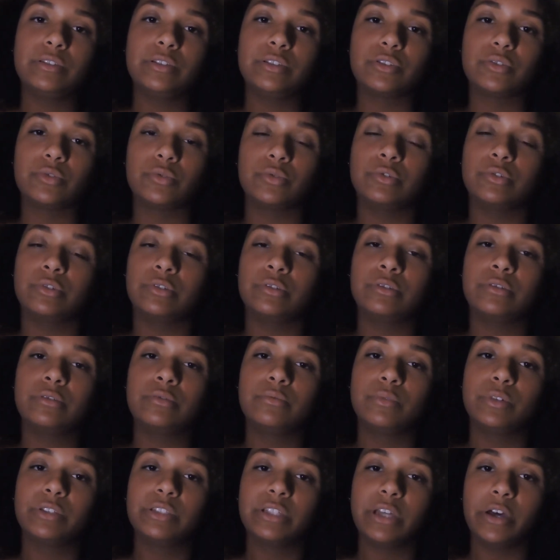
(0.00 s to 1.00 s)
to school
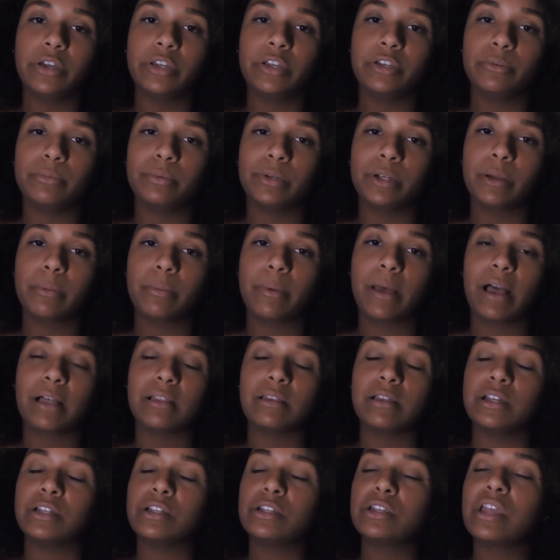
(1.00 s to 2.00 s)
will tell you bring a packed
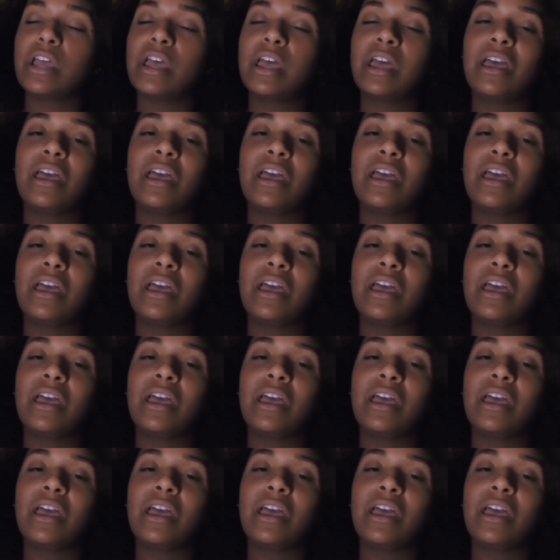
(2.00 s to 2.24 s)
lunch.